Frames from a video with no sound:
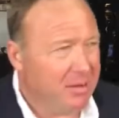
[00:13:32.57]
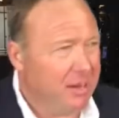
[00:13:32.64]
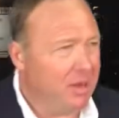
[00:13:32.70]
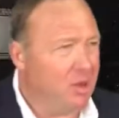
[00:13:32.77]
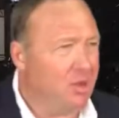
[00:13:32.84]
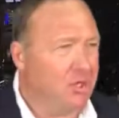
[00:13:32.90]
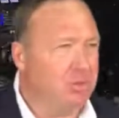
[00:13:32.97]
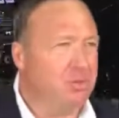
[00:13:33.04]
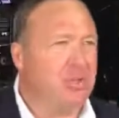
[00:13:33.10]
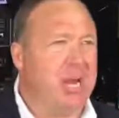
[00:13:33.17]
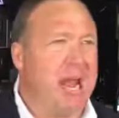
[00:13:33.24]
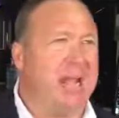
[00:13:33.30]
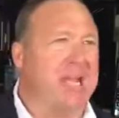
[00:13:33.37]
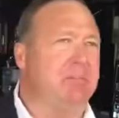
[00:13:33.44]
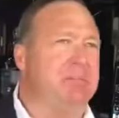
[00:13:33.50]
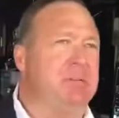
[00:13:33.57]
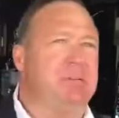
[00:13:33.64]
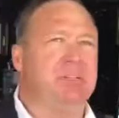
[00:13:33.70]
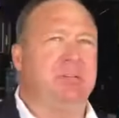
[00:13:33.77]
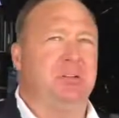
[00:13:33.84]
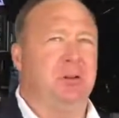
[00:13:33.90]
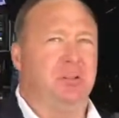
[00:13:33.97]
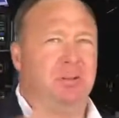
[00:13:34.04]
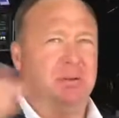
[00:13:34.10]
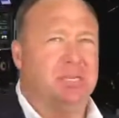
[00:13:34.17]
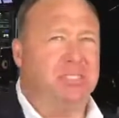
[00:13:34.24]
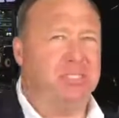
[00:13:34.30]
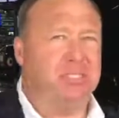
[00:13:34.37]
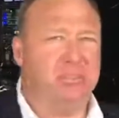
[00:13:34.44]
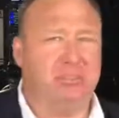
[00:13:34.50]
and all you Jacobins and all the
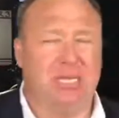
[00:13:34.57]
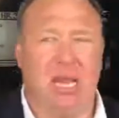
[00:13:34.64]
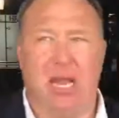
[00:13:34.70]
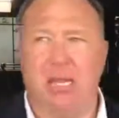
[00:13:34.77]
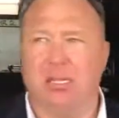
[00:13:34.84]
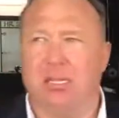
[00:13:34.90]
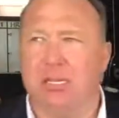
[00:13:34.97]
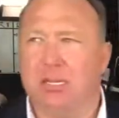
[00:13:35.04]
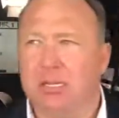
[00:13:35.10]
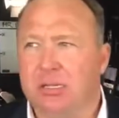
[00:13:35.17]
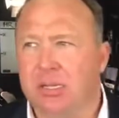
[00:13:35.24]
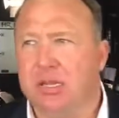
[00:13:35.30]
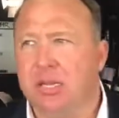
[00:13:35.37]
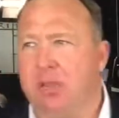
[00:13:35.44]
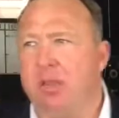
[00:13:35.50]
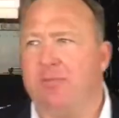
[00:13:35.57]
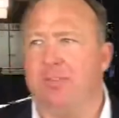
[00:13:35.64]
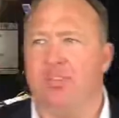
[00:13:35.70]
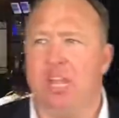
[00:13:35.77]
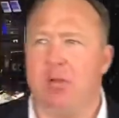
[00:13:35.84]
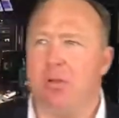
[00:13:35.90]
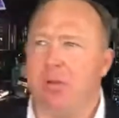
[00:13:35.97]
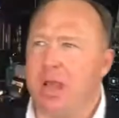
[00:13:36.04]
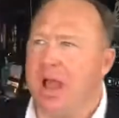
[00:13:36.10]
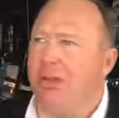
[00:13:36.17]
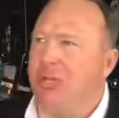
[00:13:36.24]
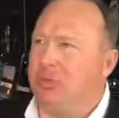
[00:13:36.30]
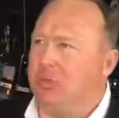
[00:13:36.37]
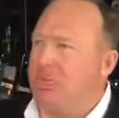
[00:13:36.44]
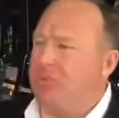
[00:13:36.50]
rest of you guys that think you have the secret
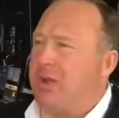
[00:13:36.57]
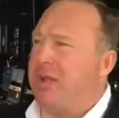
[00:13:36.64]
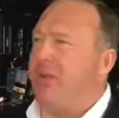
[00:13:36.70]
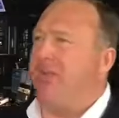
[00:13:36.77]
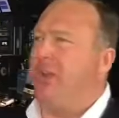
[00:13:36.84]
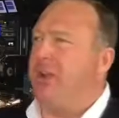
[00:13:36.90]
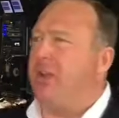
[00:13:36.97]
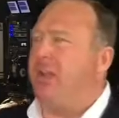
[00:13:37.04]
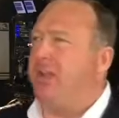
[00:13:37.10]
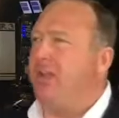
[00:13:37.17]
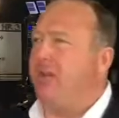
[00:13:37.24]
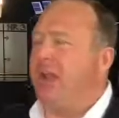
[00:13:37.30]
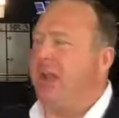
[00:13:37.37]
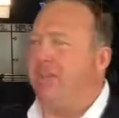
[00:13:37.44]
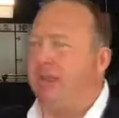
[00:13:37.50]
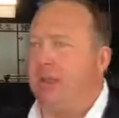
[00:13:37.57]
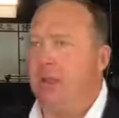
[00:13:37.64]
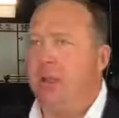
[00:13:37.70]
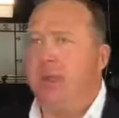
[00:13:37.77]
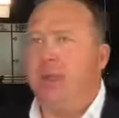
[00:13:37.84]
knowledge when it's right in front of you, you don't have it.